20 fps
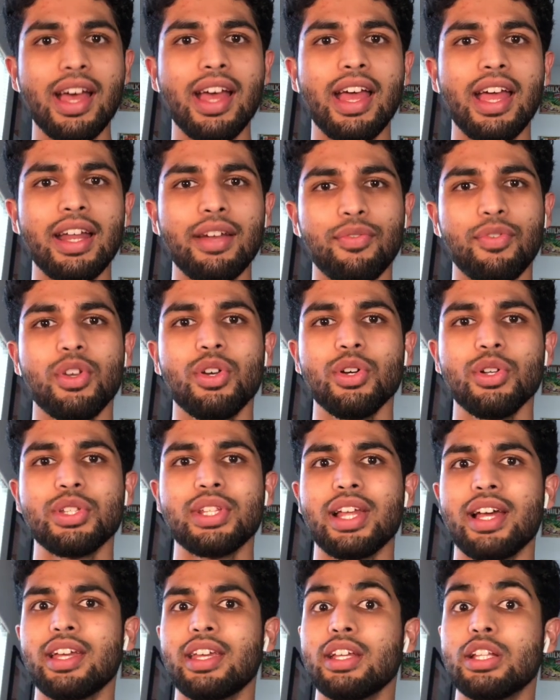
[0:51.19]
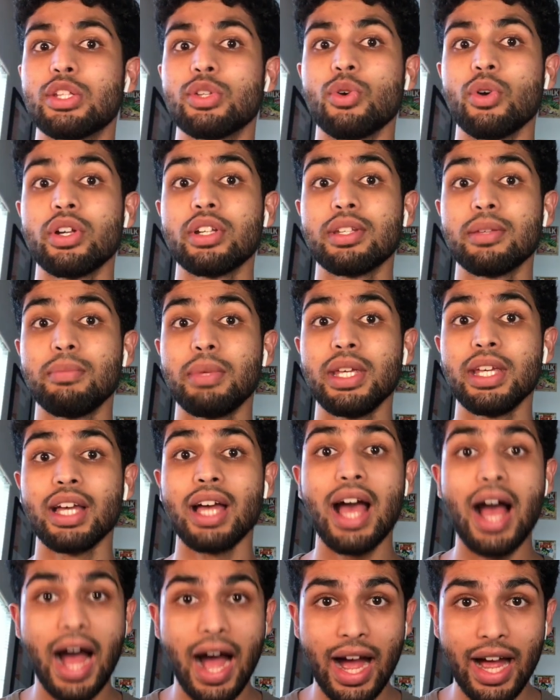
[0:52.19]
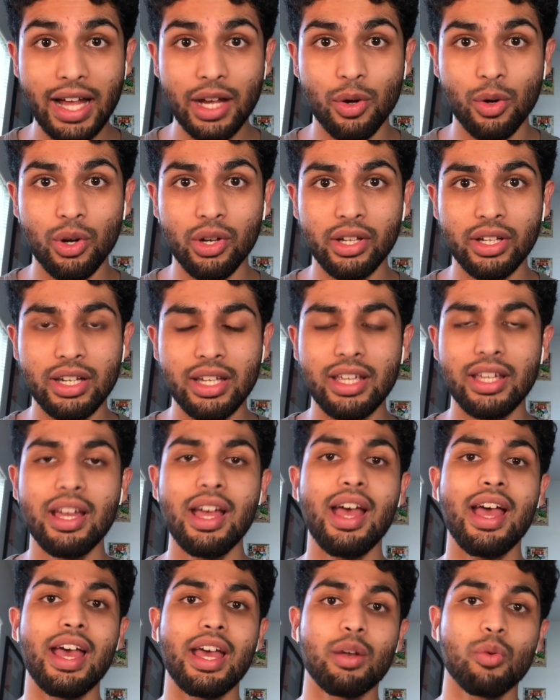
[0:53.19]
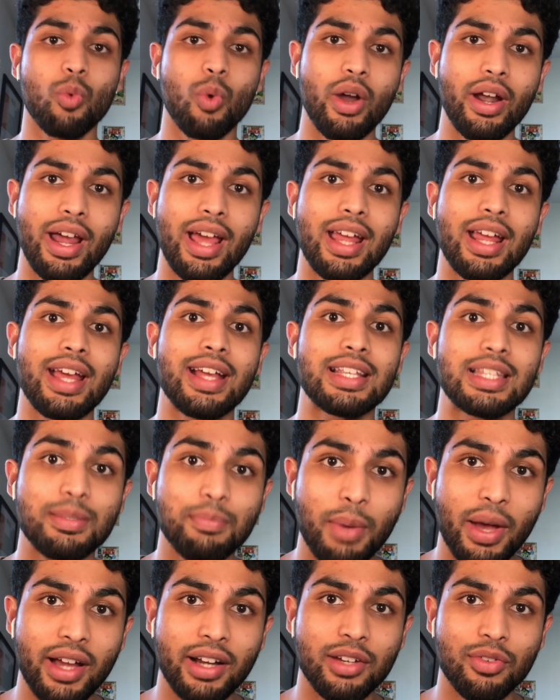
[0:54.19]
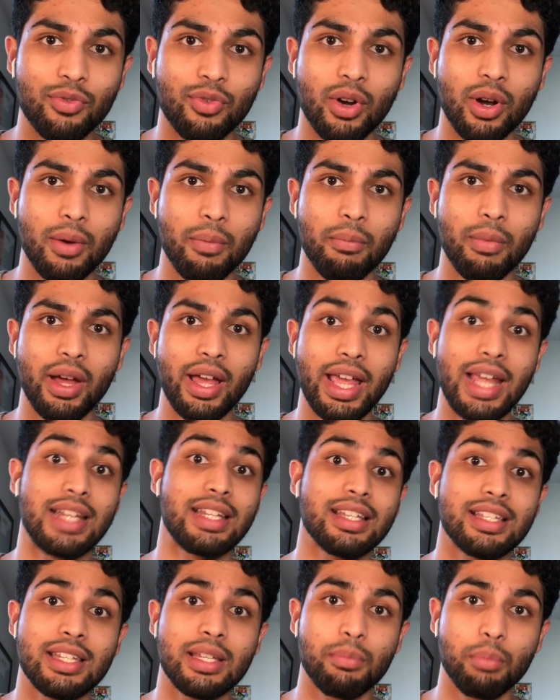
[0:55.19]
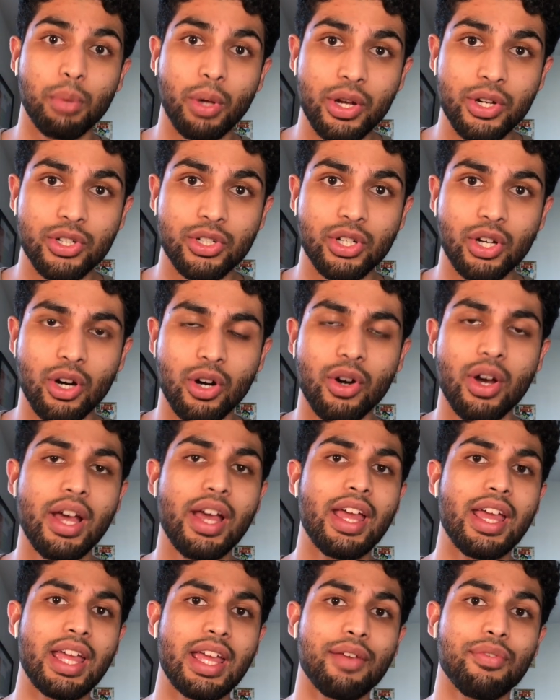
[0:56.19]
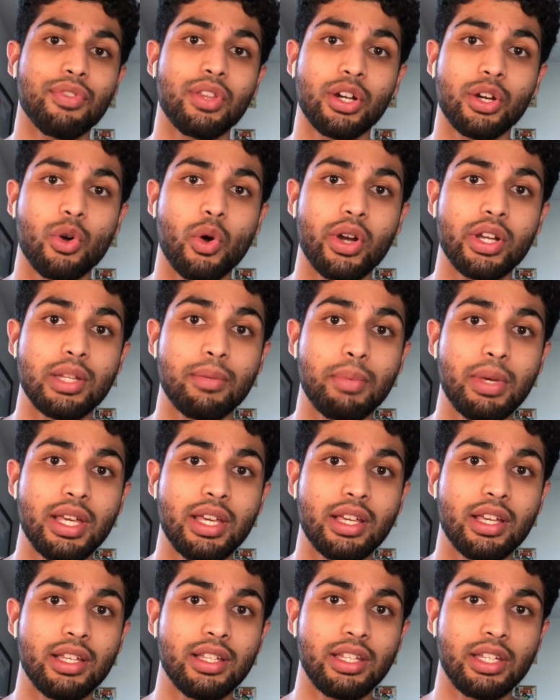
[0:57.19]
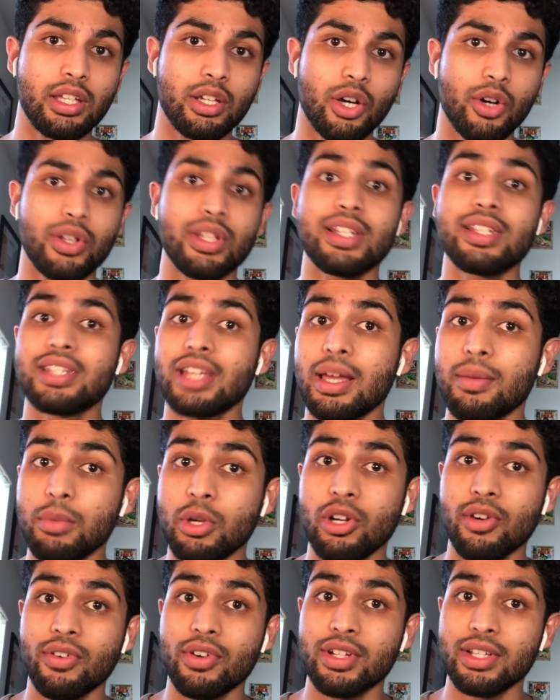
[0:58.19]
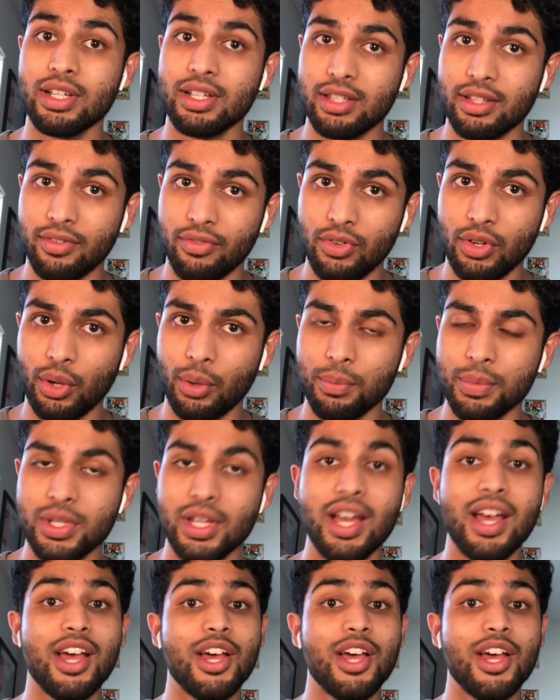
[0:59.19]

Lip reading: It feels like it's going to be high quality and what I expect from a Disney Plus show if they're going to be, you know, in the same universe as the films.